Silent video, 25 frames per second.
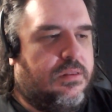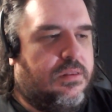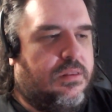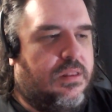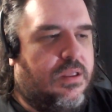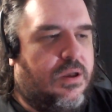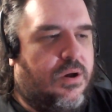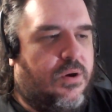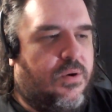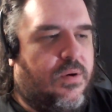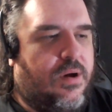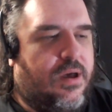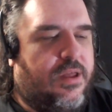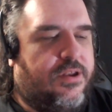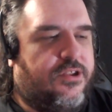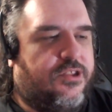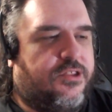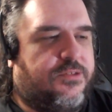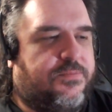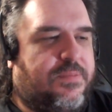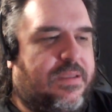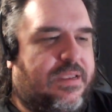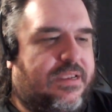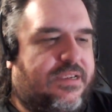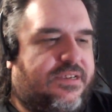no other
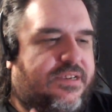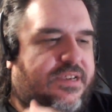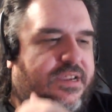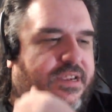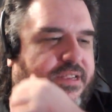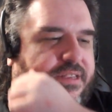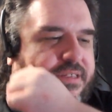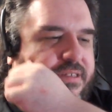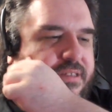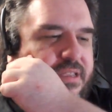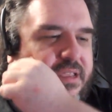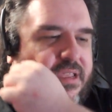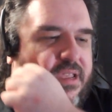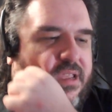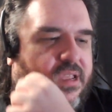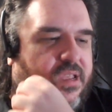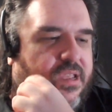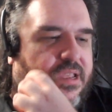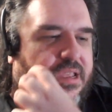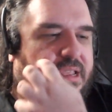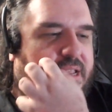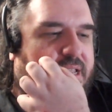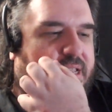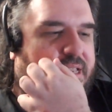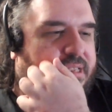species
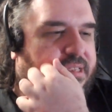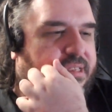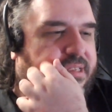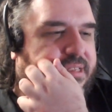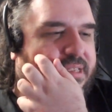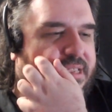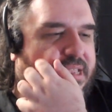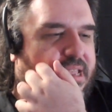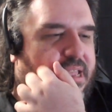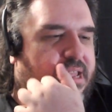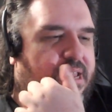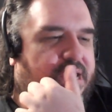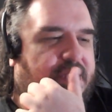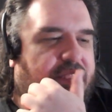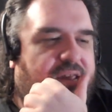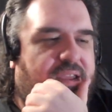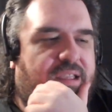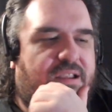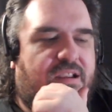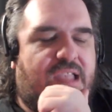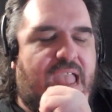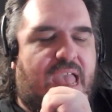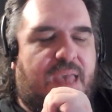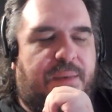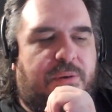in the
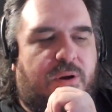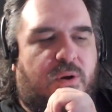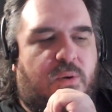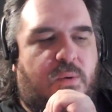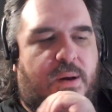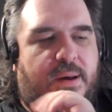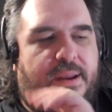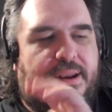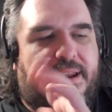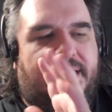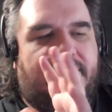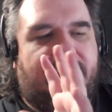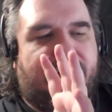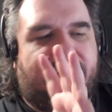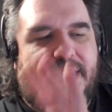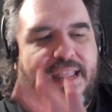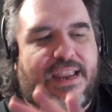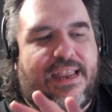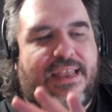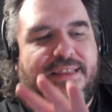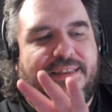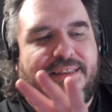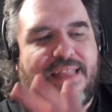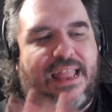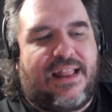Gamma Quadrant. It's
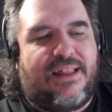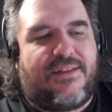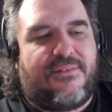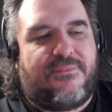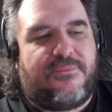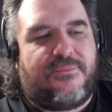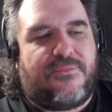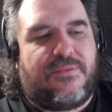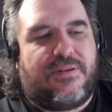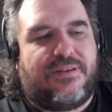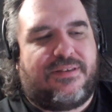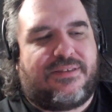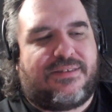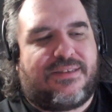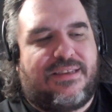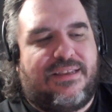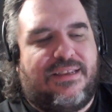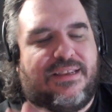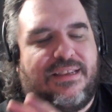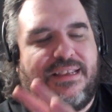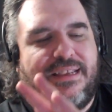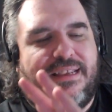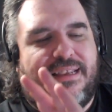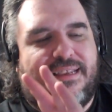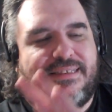
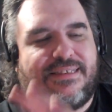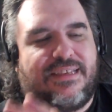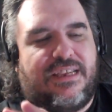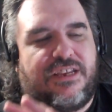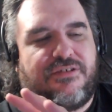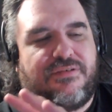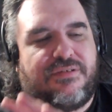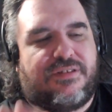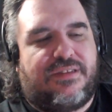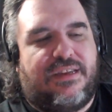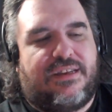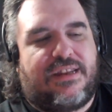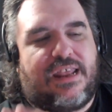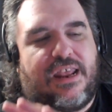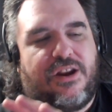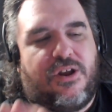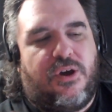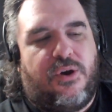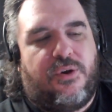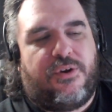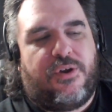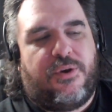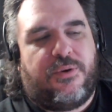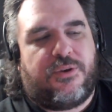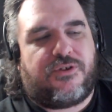interesting that
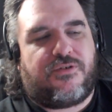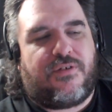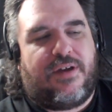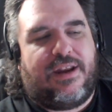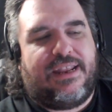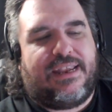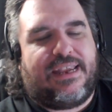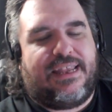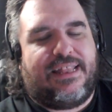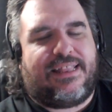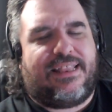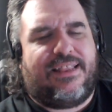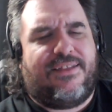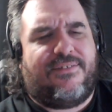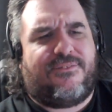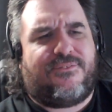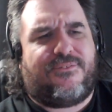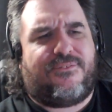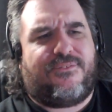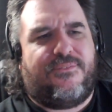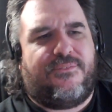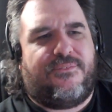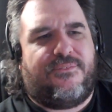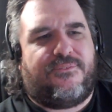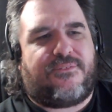Odo is trying to get
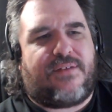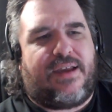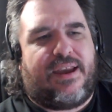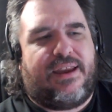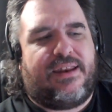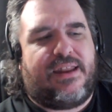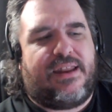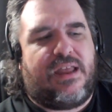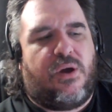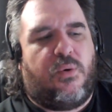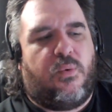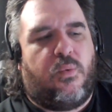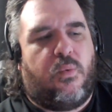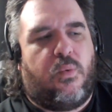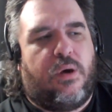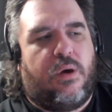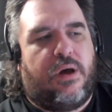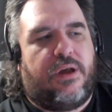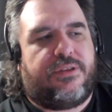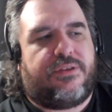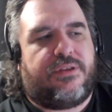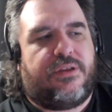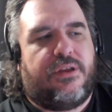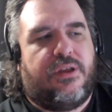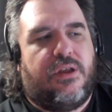this, find out
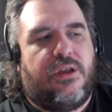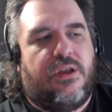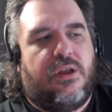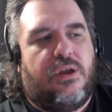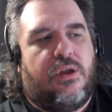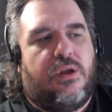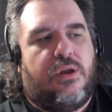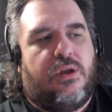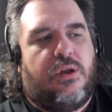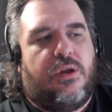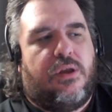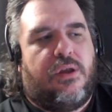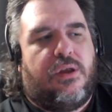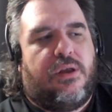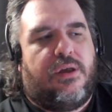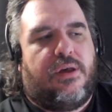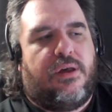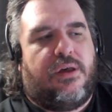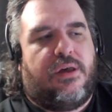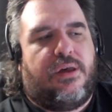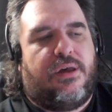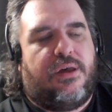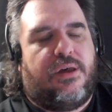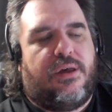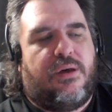
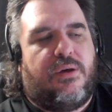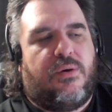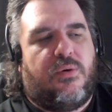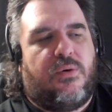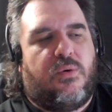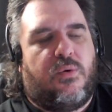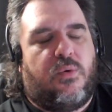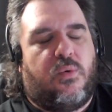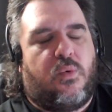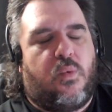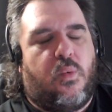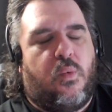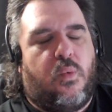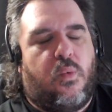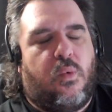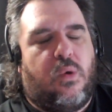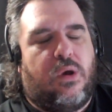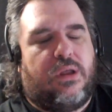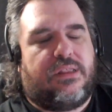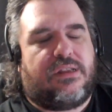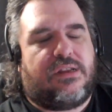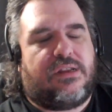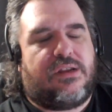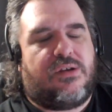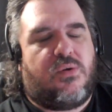uh
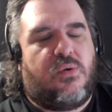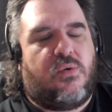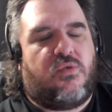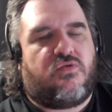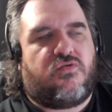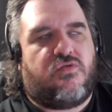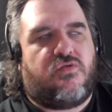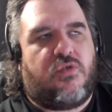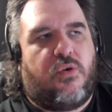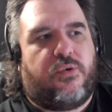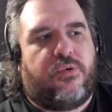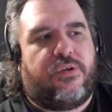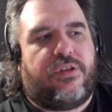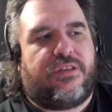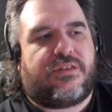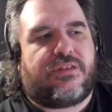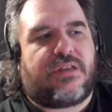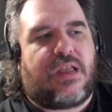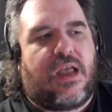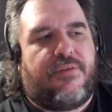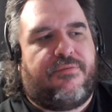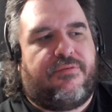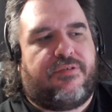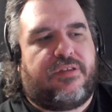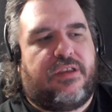what Odin's
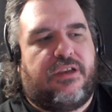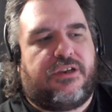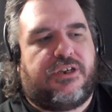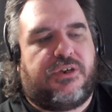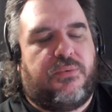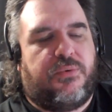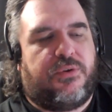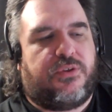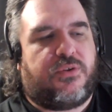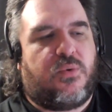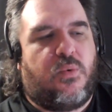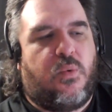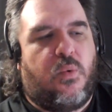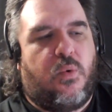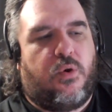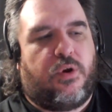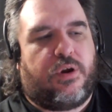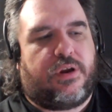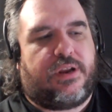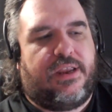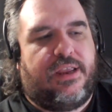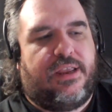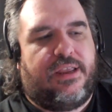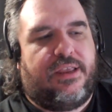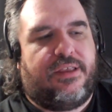conversation with Quark
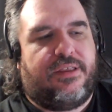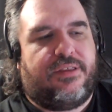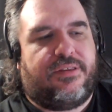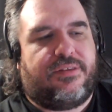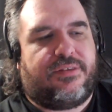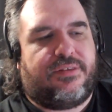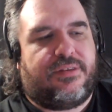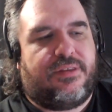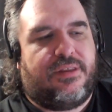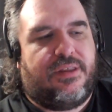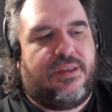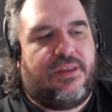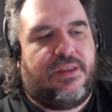is.